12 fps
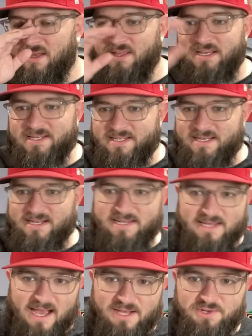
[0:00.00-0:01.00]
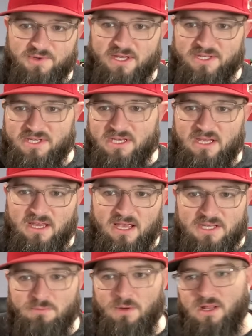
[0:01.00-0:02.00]
these six guys, you look at
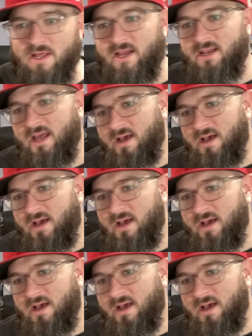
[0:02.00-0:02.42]
CES, McClain,